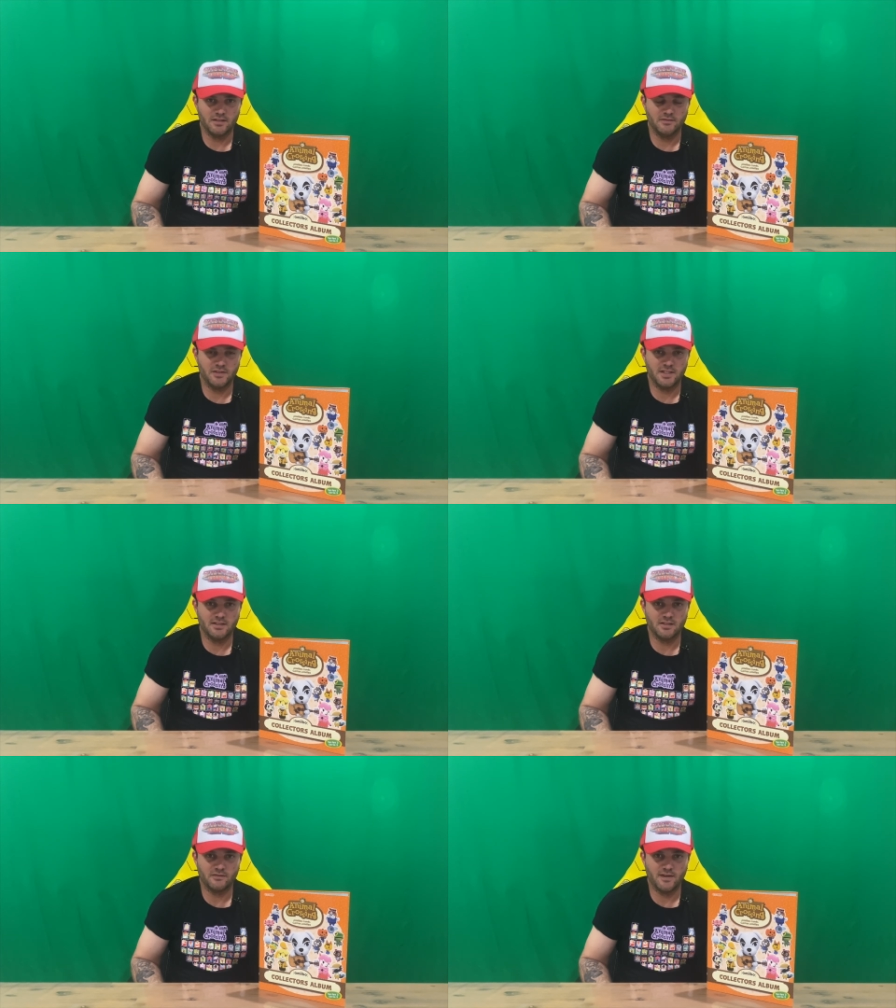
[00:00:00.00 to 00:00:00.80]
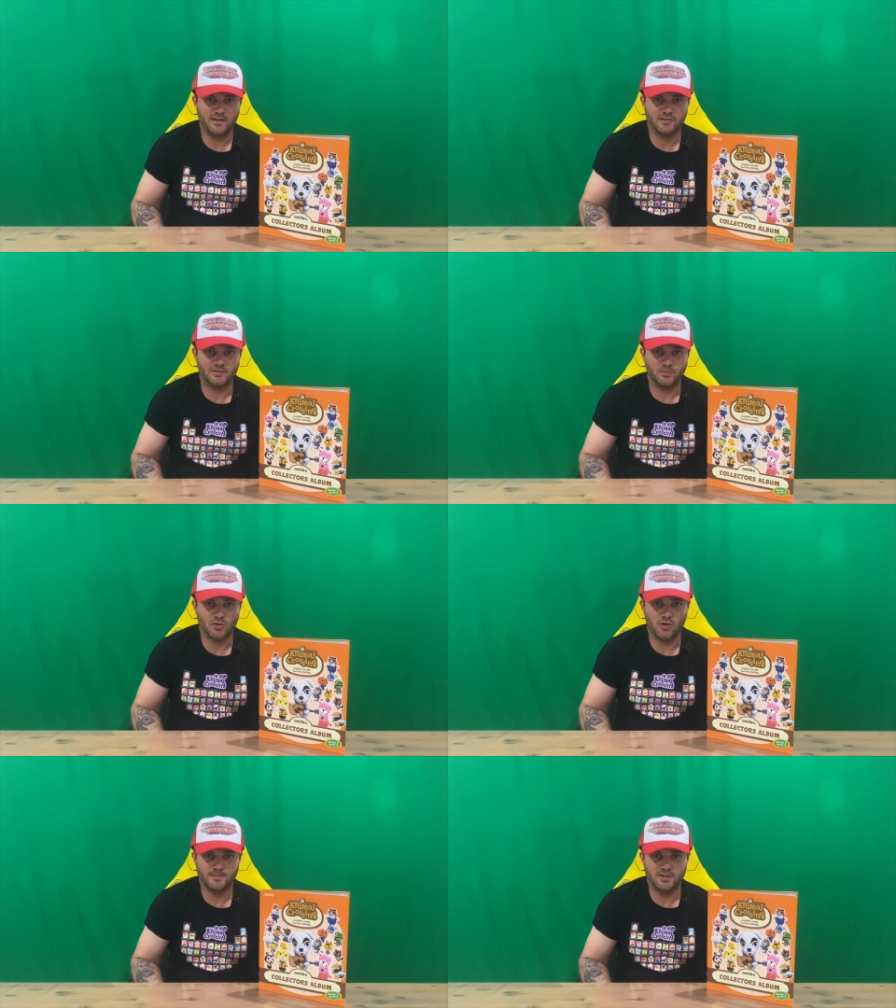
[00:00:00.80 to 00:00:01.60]
If you did, don't forget to
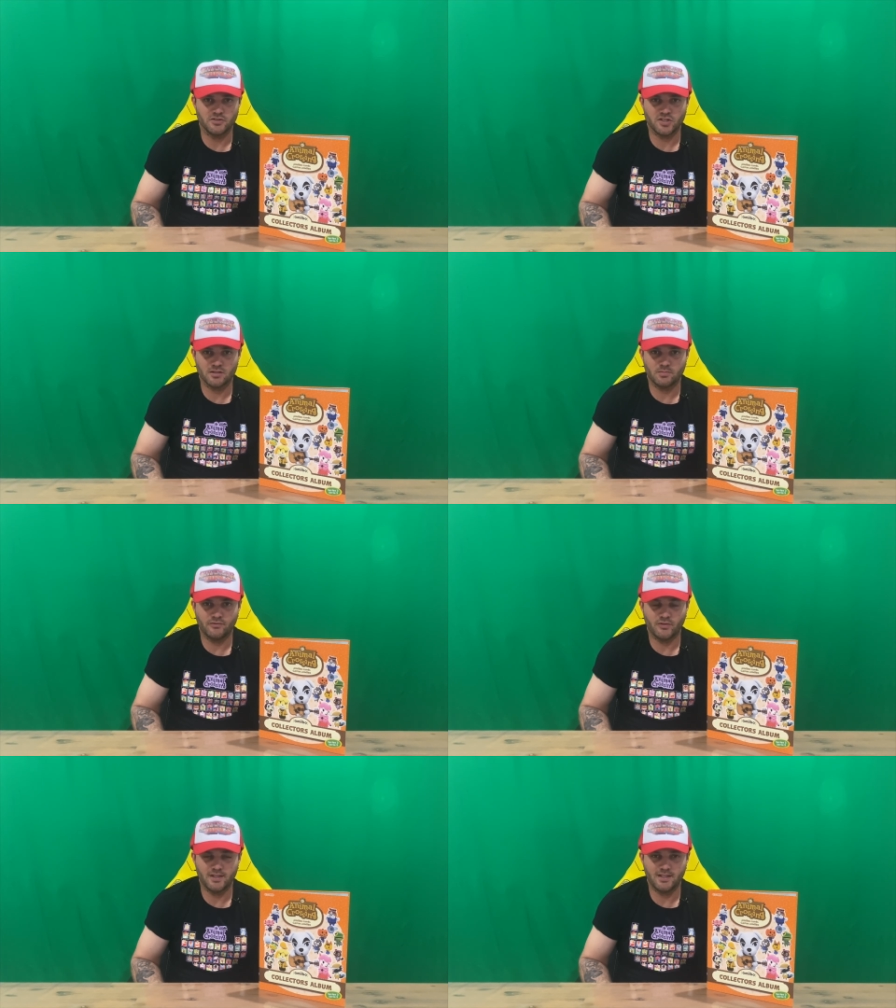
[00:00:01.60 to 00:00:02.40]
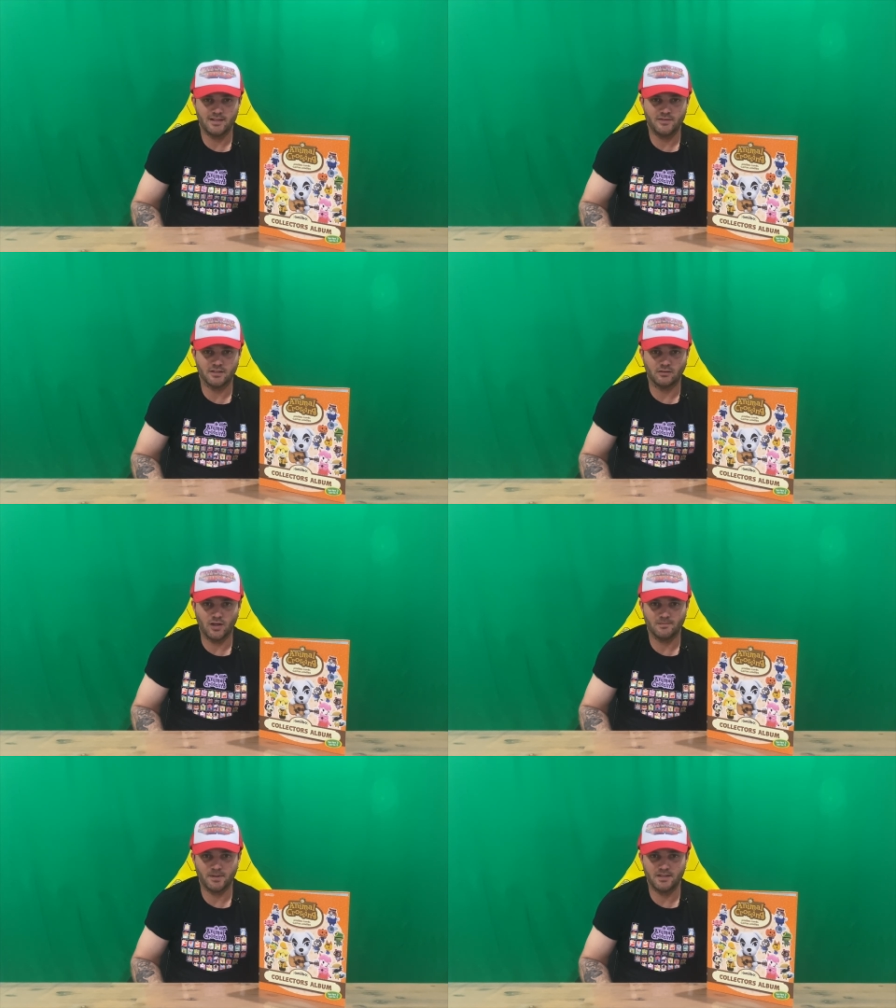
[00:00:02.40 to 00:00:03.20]
subscribe to the channel before you leave. Hit the
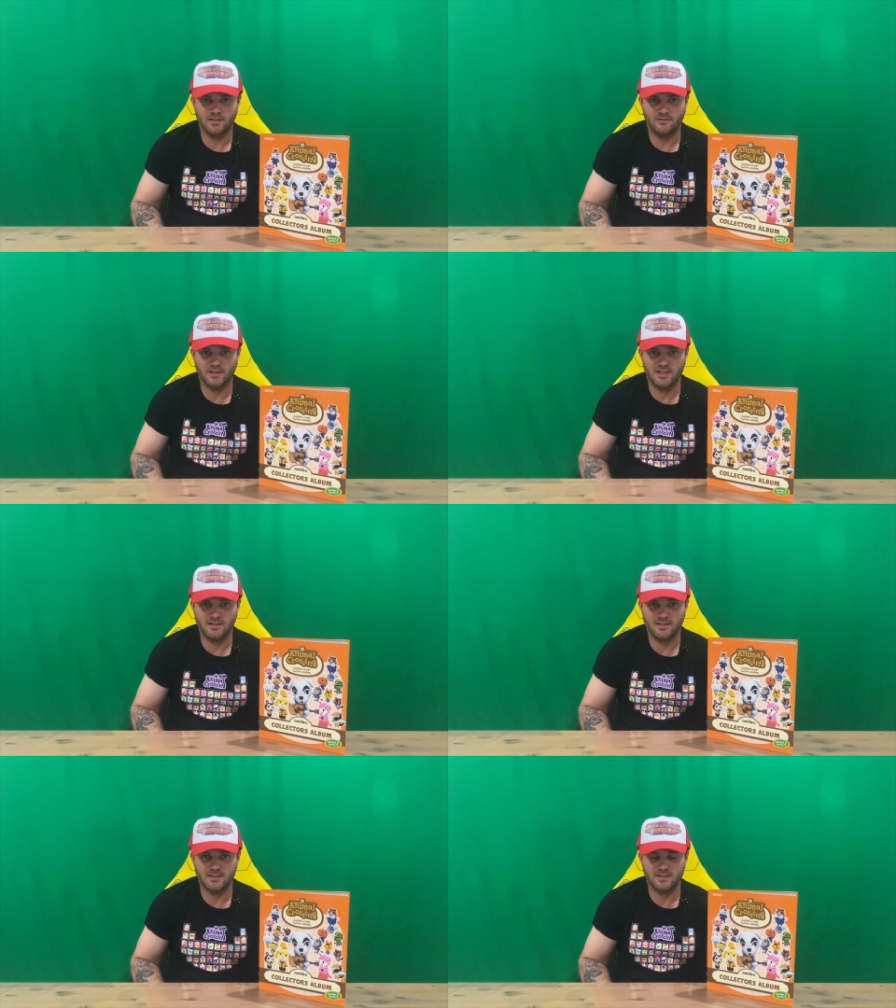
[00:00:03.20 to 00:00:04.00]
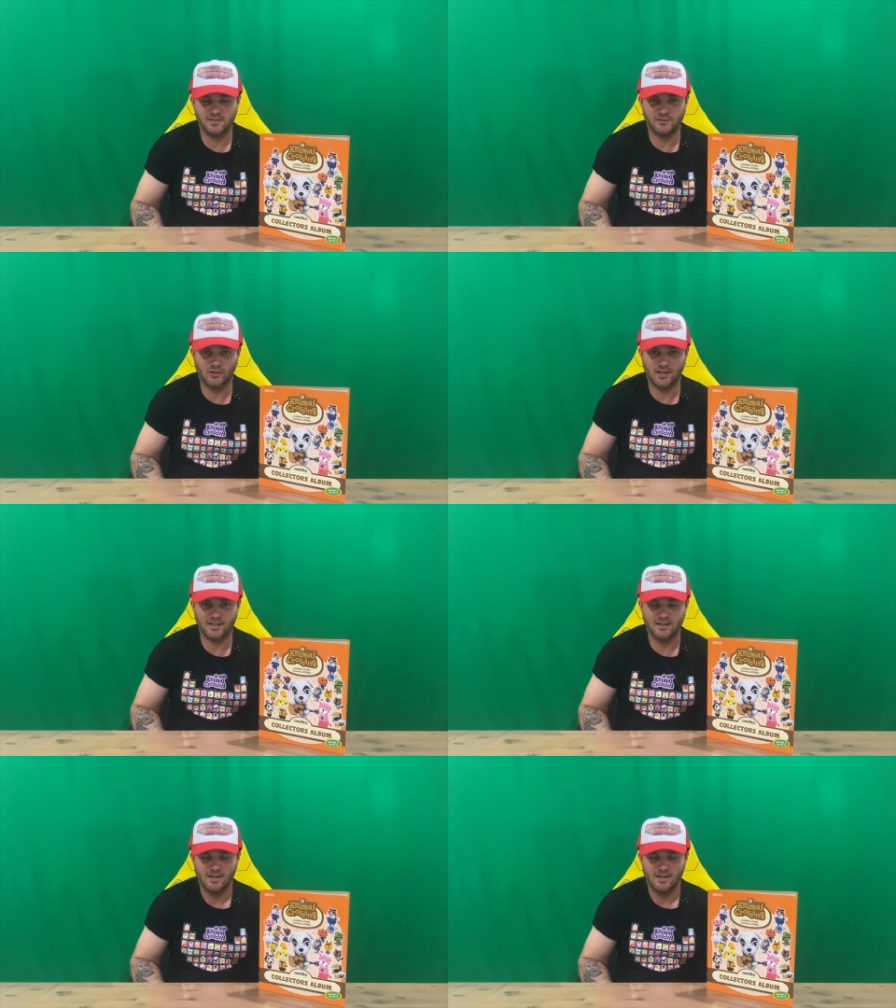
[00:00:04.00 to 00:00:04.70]
like button. If you didn't, hit the dislike.